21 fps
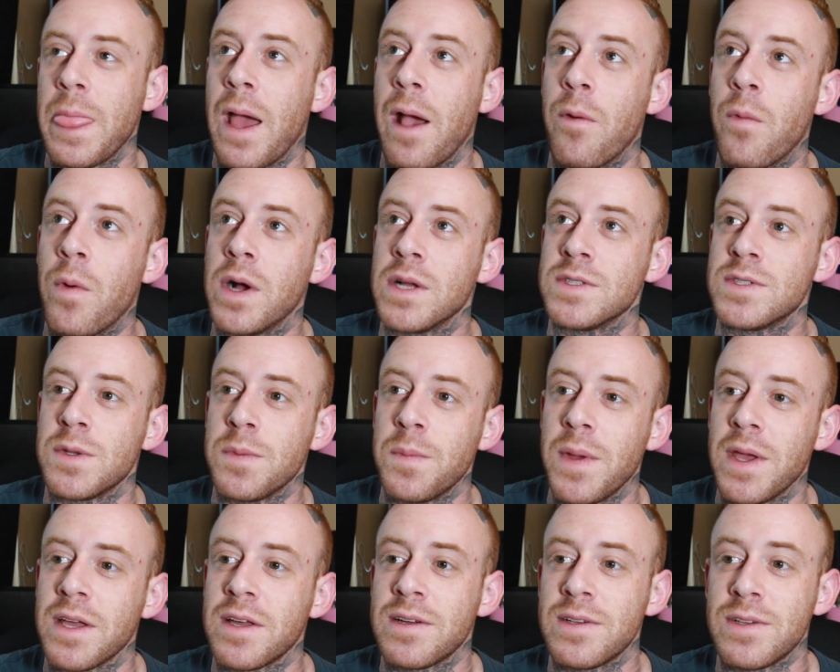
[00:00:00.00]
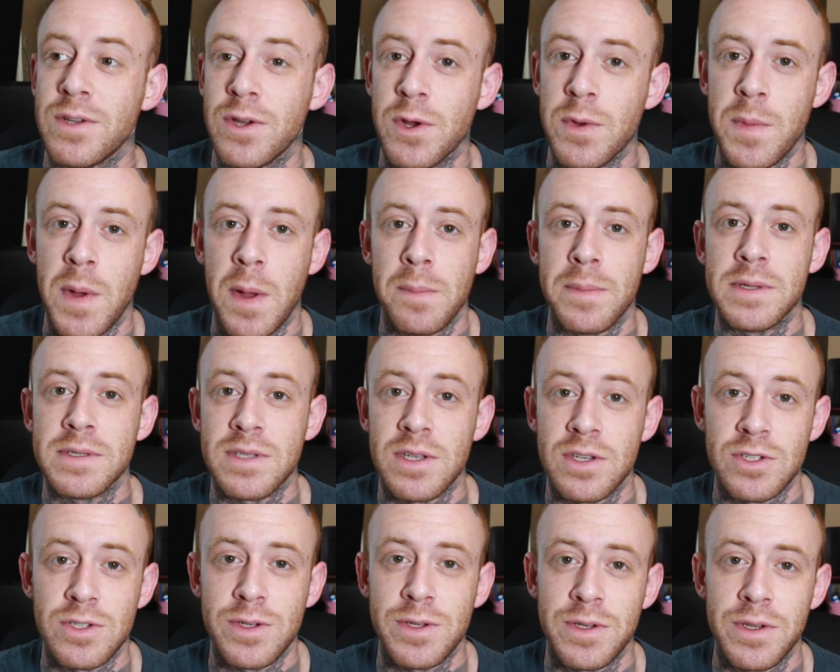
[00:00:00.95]
I want to make clear my
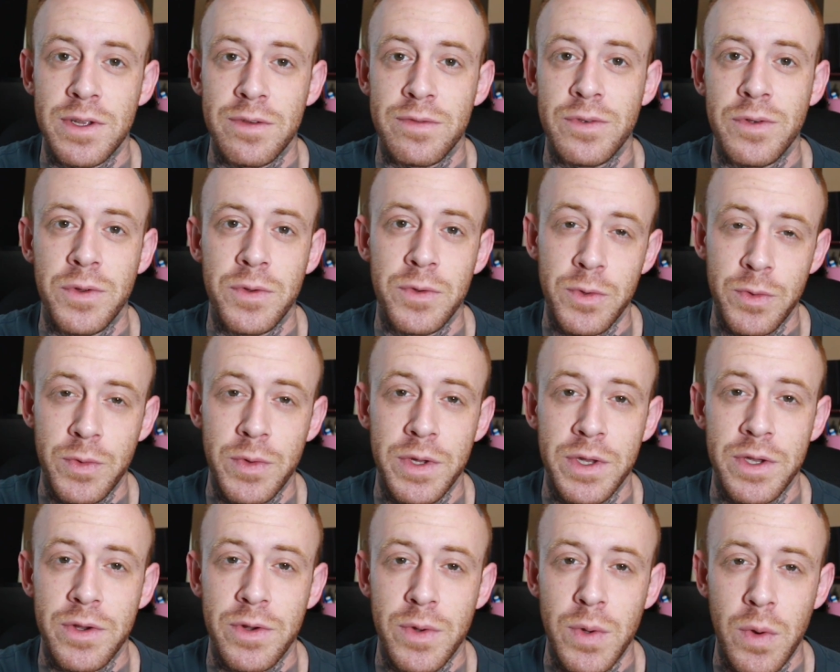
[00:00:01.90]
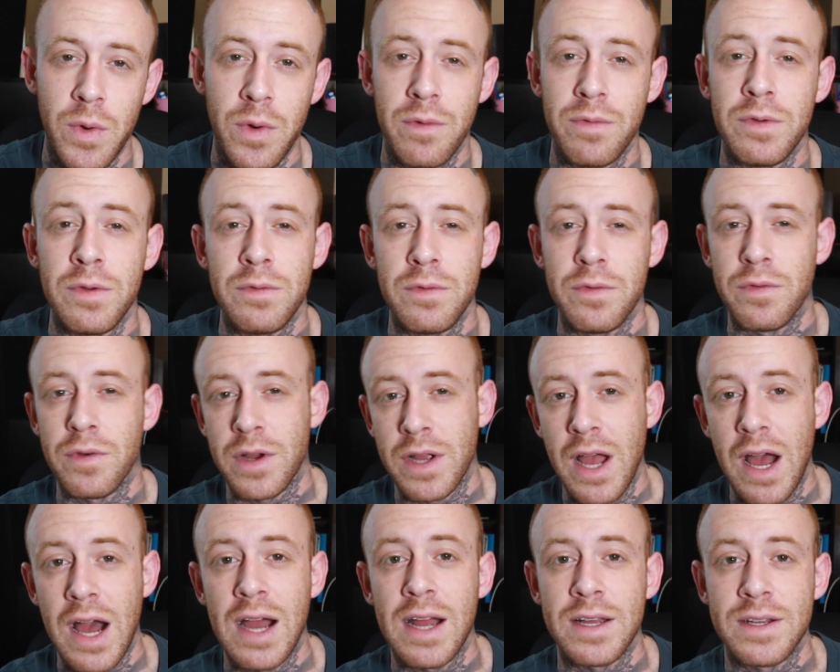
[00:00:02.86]
position if you're new here or if you
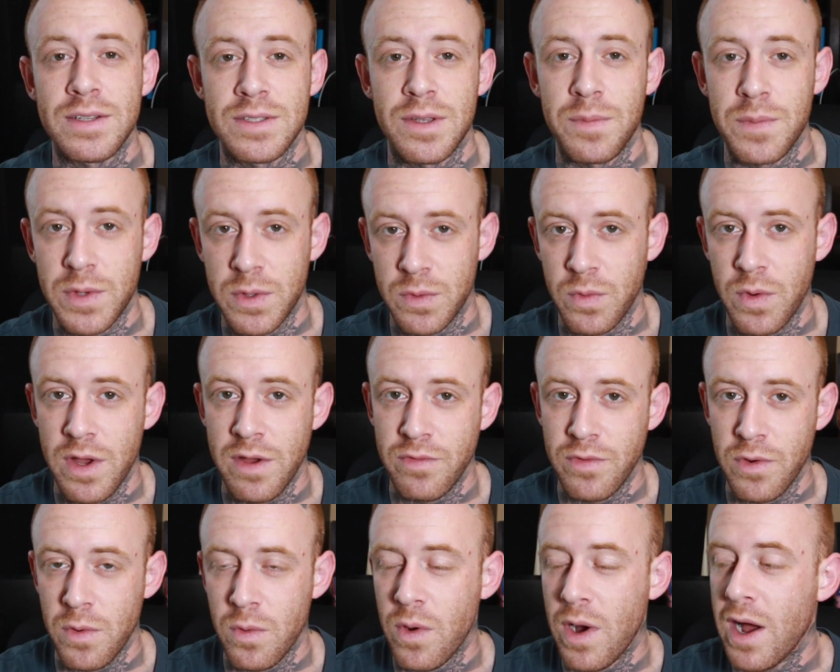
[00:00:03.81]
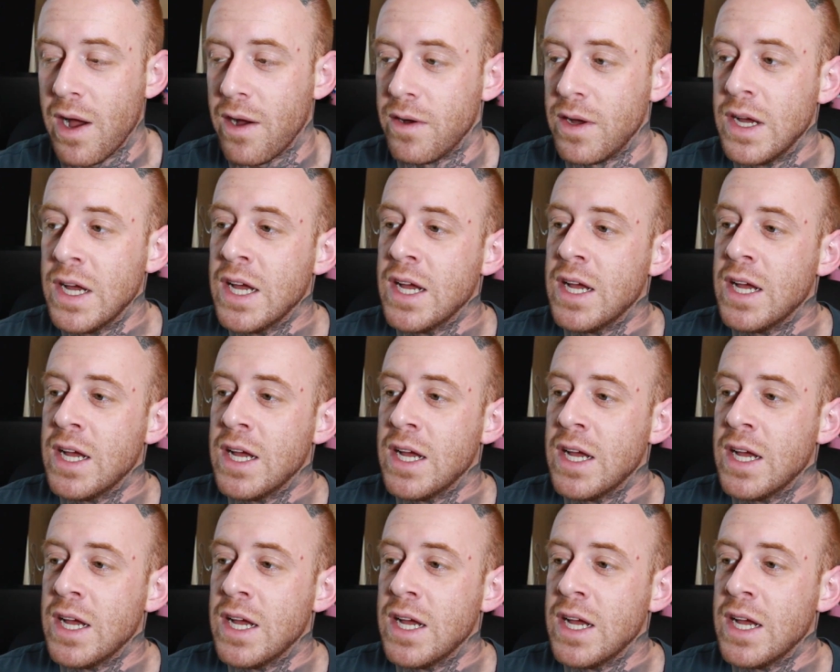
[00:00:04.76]
forgot, because I've been away for a while.